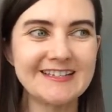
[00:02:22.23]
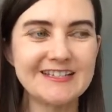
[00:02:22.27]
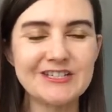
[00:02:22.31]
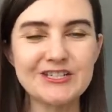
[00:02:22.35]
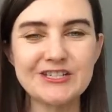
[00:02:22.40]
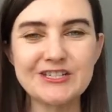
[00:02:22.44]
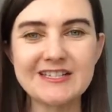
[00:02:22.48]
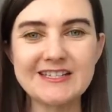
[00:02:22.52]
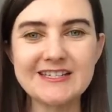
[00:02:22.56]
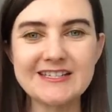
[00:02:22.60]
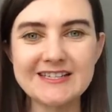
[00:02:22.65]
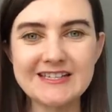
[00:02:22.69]

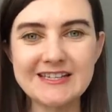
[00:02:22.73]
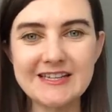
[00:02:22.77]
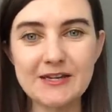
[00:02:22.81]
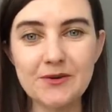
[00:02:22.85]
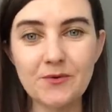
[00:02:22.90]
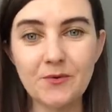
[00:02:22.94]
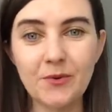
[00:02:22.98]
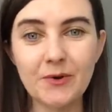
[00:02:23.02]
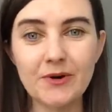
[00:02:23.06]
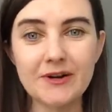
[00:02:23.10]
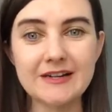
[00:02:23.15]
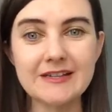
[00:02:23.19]
just see
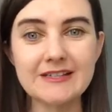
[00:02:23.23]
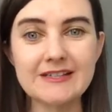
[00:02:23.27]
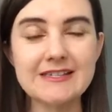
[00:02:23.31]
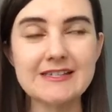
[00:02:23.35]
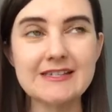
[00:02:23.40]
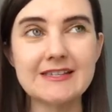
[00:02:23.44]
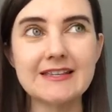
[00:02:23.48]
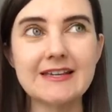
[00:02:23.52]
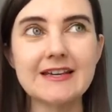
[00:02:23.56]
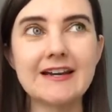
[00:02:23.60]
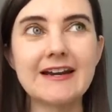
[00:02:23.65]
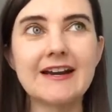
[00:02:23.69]
what
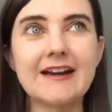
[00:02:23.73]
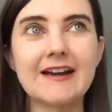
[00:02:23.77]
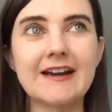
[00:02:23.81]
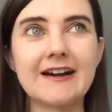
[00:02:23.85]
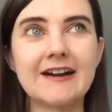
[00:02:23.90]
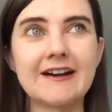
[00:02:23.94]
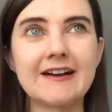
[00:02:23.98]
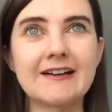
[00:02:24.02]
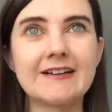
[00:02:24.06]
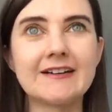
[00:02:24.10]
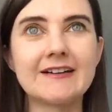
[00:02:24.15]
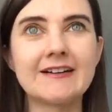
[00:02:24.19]
is
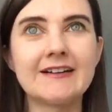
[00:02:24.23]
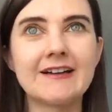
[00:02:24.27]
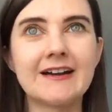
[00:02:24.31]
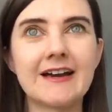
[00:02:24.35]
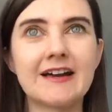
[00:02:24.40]
there